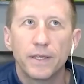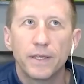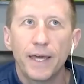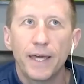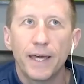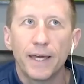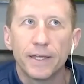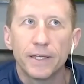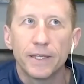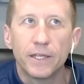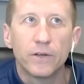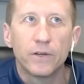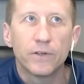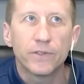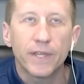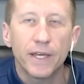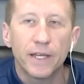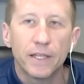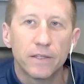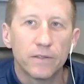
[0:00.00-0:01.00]
Yeah,
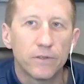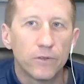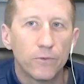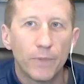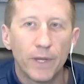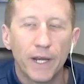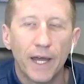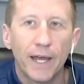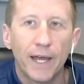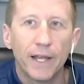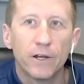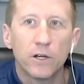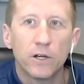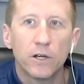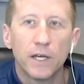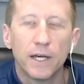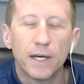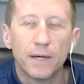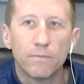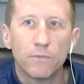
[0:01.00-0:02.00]
it's got a little bit
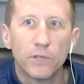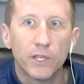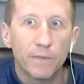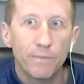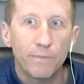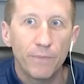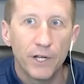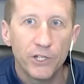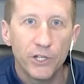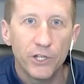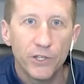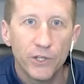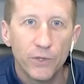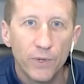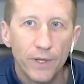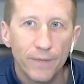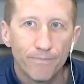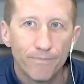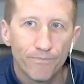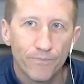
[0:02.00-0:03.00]
higher link budget
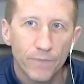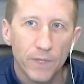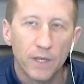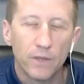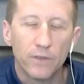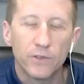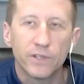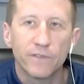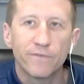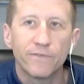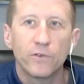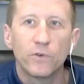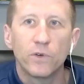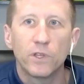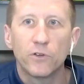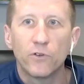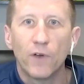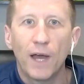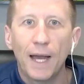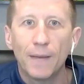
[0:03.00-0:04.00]
to it. There's a few
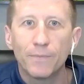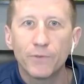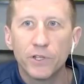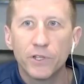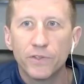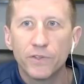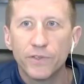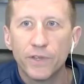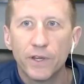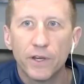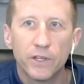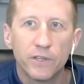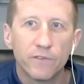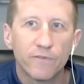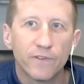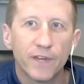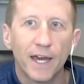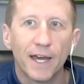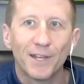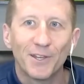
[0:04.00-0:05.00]
other options there.
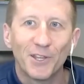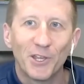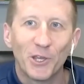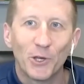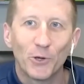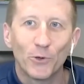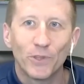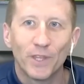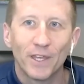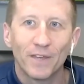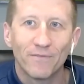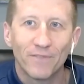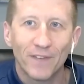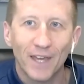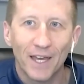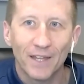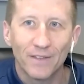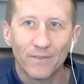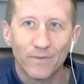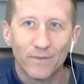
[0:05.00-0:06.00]
You've got, they've
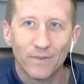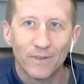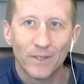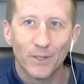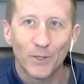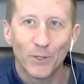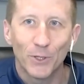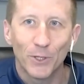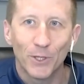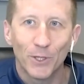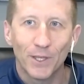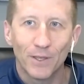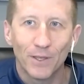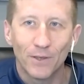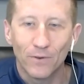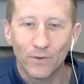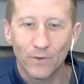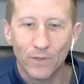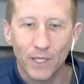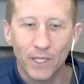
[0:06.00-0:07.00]
got,
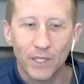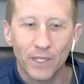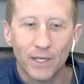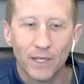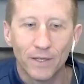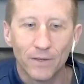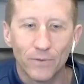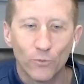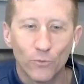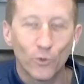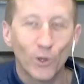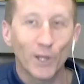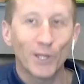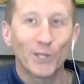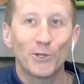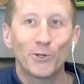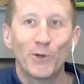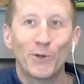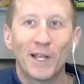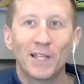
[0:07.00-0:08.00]
in the
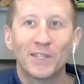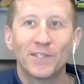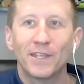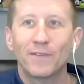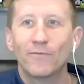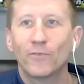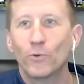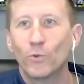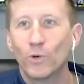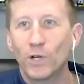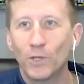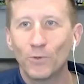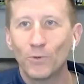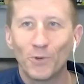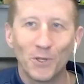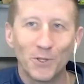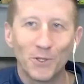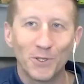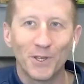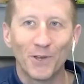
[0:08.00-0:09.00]
regular transceiver world,
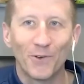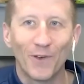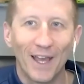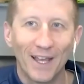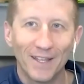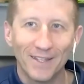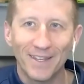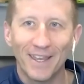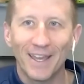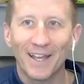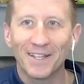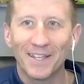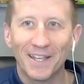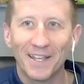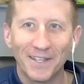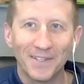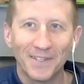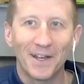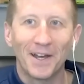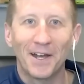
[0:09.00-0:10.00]
we're used to SX,
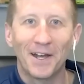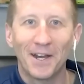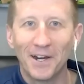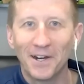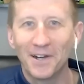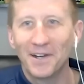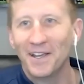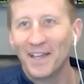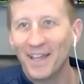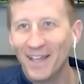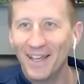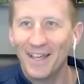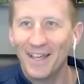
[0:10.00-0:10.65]
SR,